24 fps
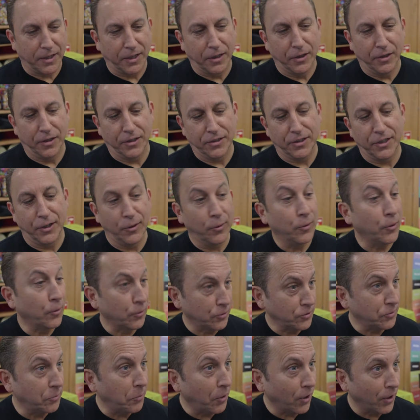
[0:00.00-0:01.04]
like a, a single little
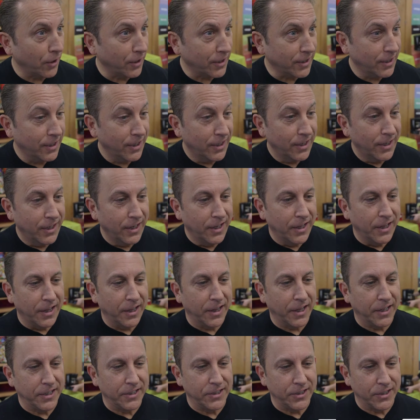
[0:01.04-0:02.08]
spark
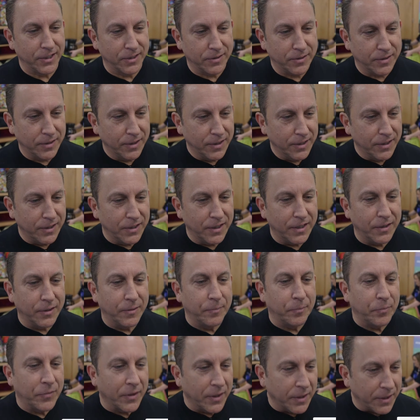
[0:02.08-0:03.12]
that just
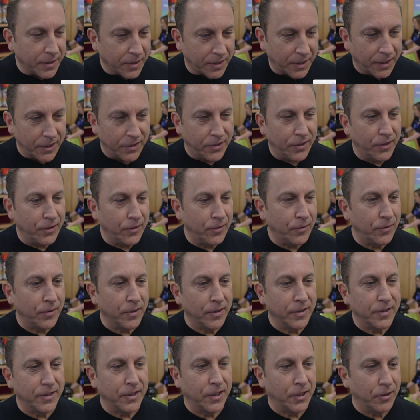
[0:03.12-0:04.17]
continue
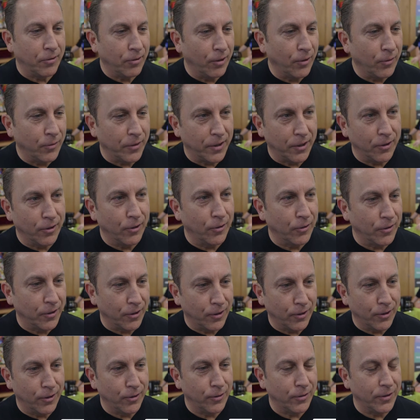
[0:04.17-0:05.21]
to, to grow and grow and
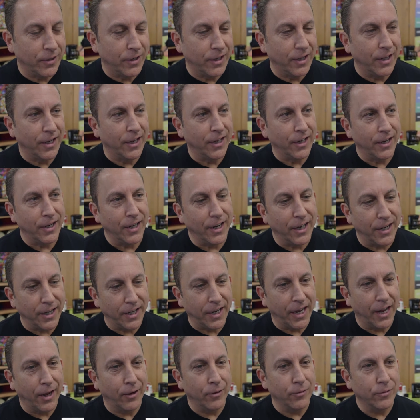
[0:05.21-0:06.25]
grow, and, and, and
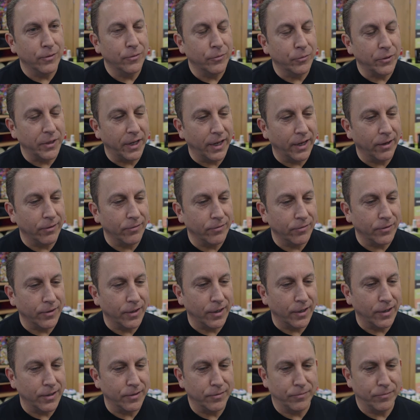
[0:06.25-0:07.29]
now we have uh,